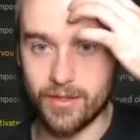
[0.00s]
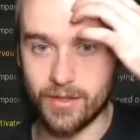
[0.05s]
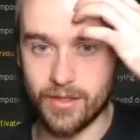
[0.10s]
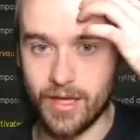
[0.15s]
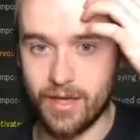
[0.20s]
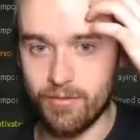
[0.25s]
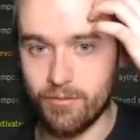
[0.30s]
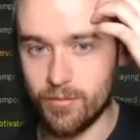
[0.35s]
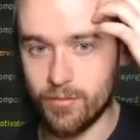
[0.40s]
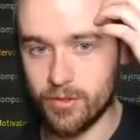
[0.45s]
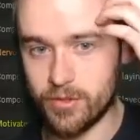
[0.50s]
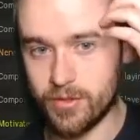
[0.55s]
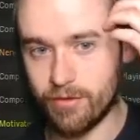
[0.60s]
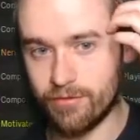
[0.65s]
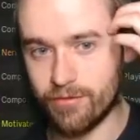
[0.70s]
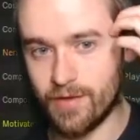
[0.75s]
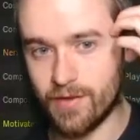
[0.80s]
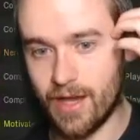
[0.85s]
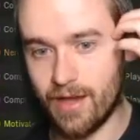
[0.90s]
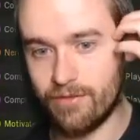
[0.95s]
Okay, we must
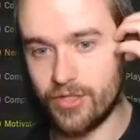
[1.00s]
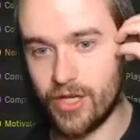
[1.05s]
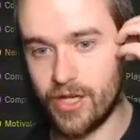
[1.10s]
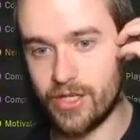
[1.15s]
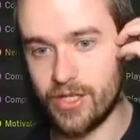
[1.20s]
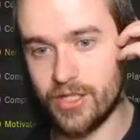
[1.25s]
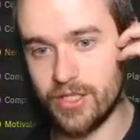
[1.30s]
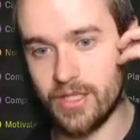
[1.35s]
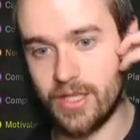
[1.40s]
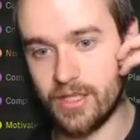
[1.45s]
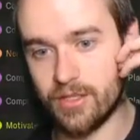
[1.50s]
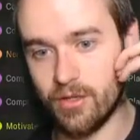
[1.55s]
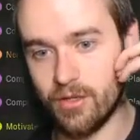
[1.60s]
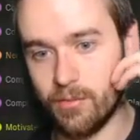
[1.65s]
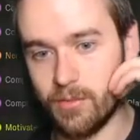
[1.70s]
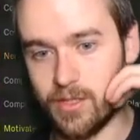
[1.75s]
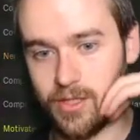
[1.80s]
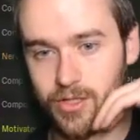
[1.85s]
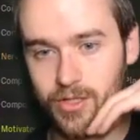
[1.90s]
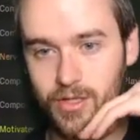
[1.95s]
have 5 changes in this
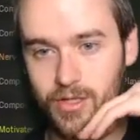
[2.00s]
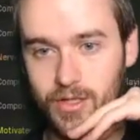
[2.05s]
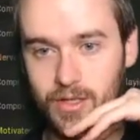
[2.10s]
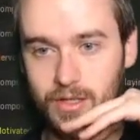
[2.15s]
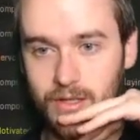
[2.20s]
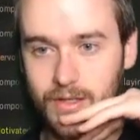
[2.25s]
competition.